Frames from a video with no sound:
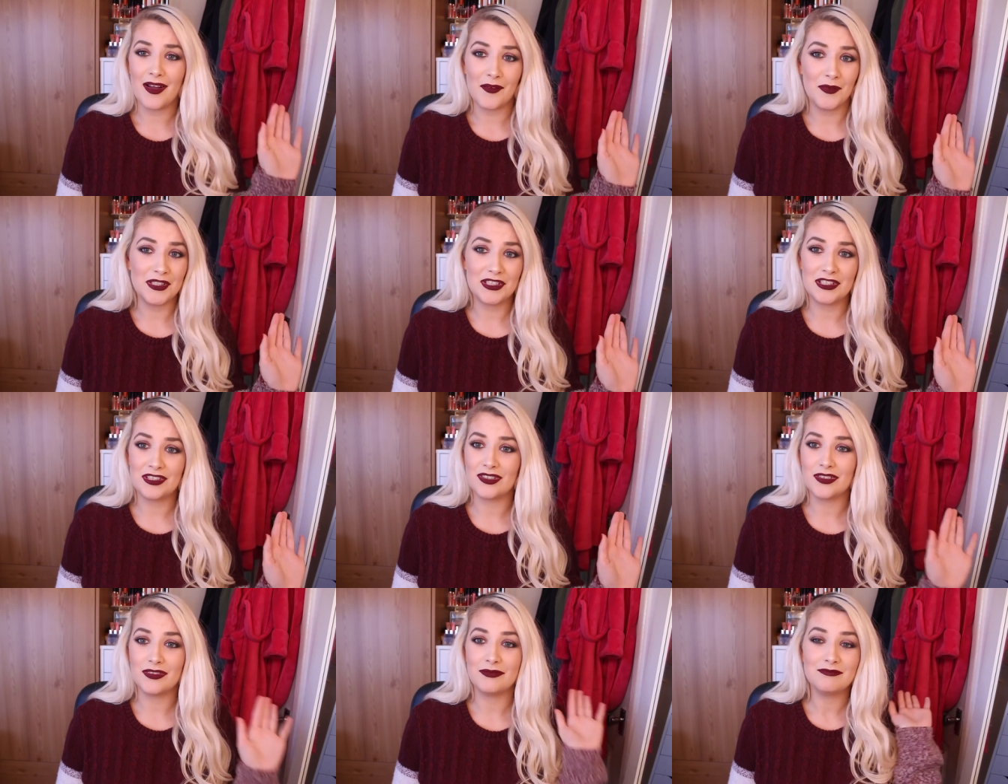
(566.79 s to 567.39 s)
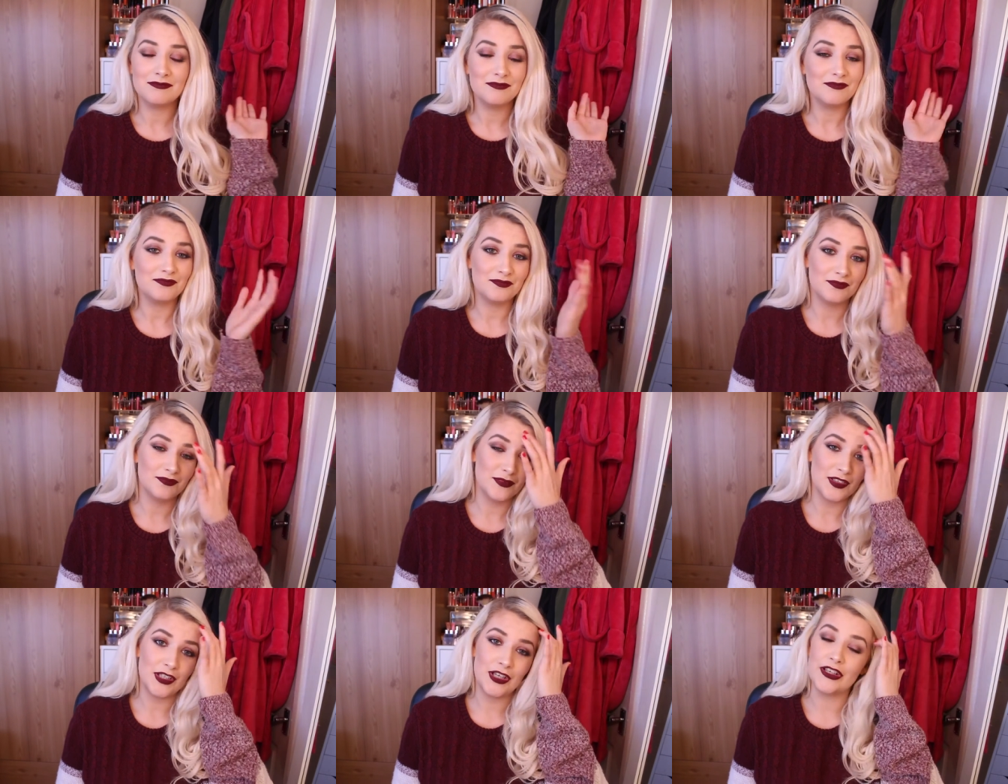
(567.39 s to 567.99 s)
which,
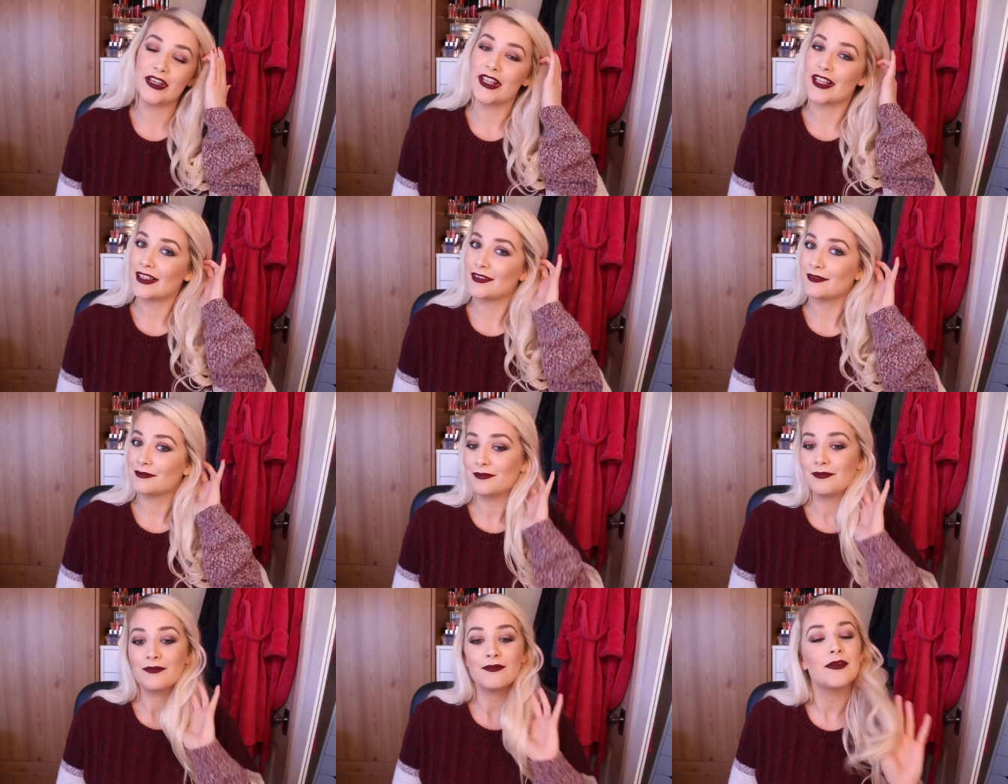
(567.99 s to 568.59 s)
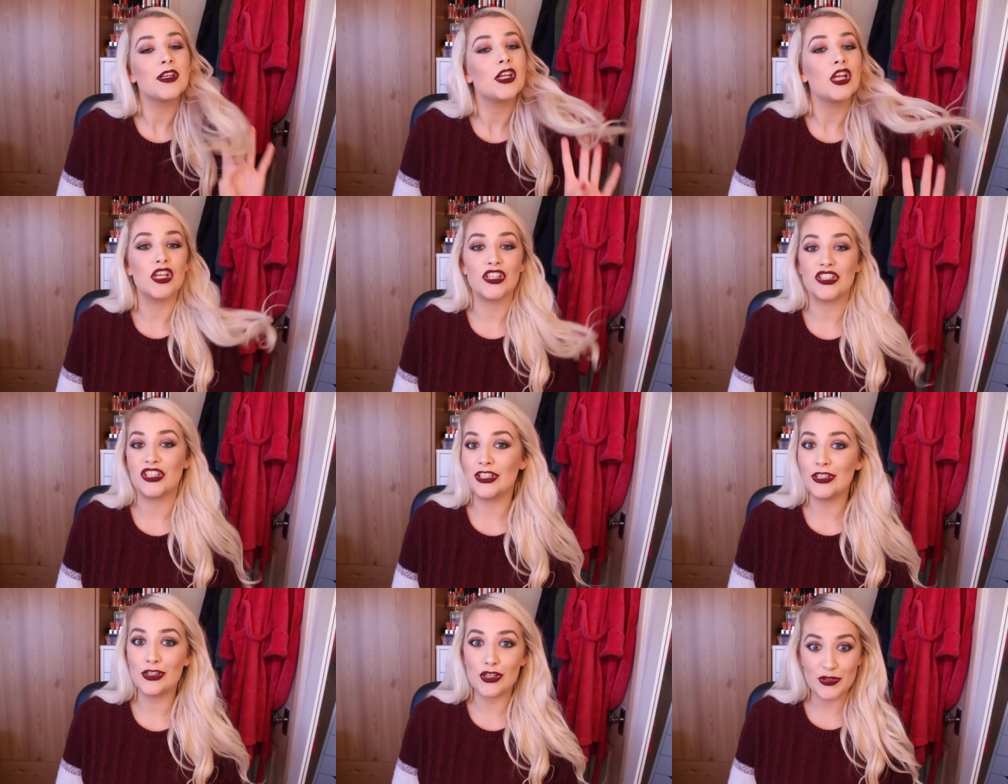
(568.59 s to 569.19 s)
honey,
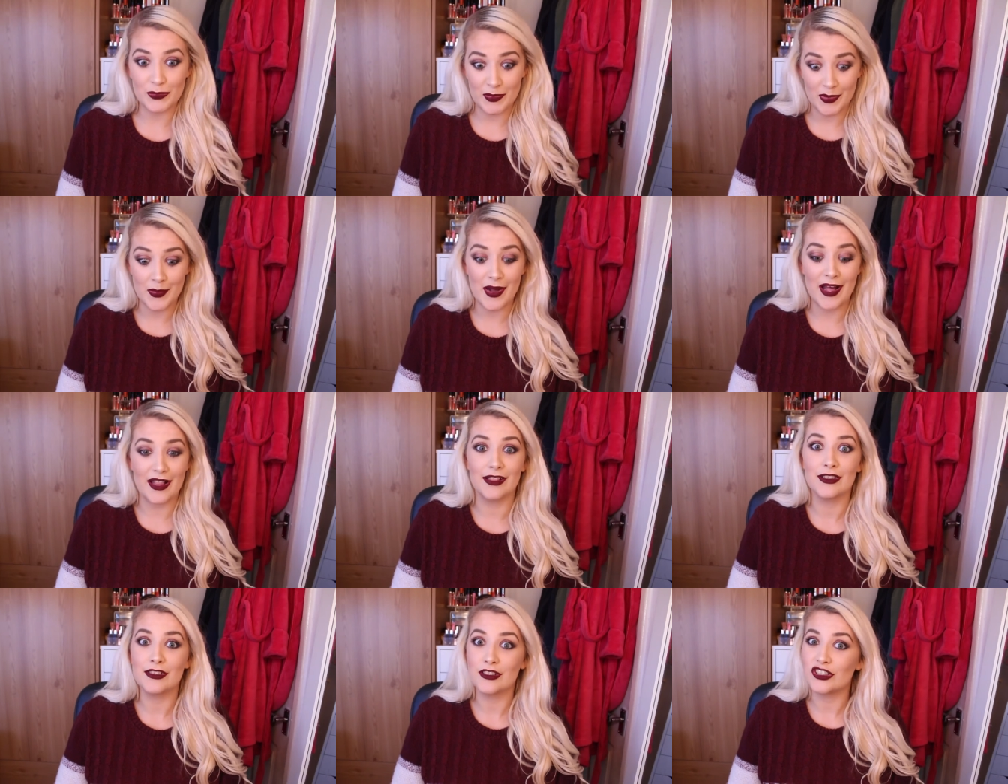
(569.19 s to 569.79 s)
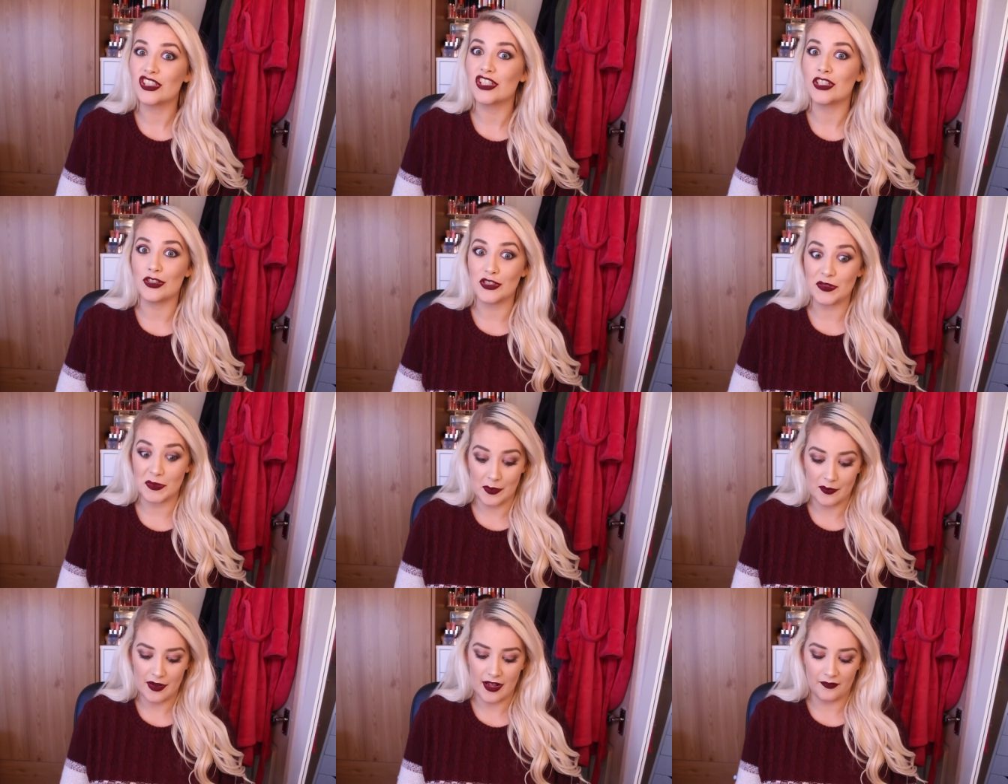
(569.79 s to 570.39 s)
she knows me well. She
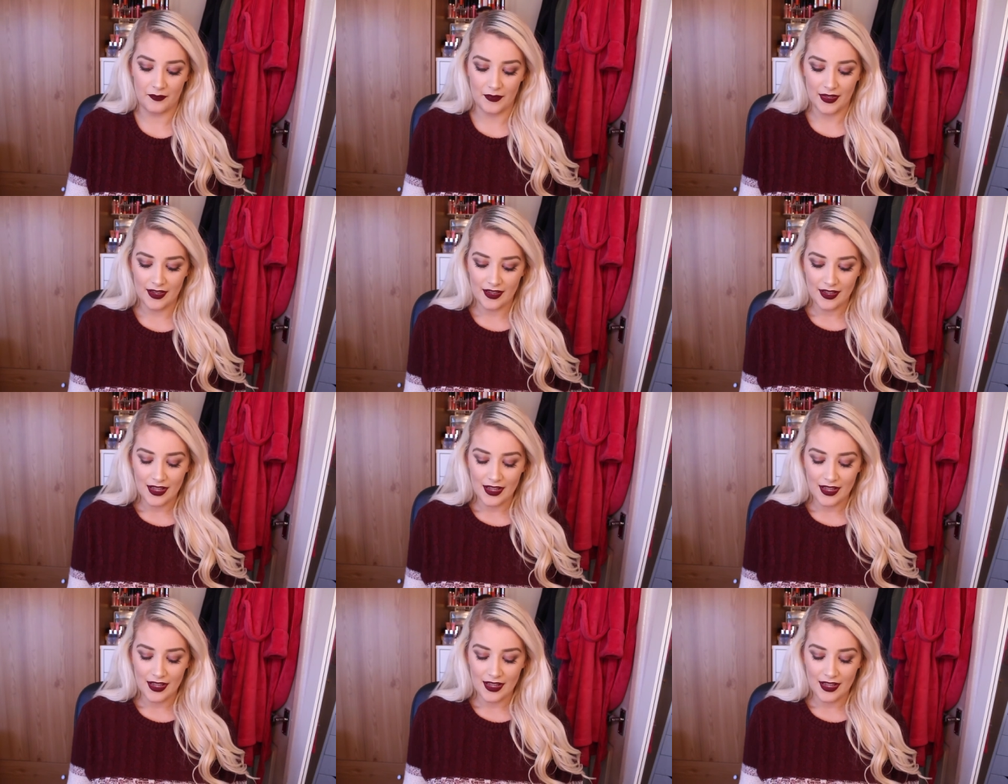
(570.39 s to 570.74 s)
knows me well.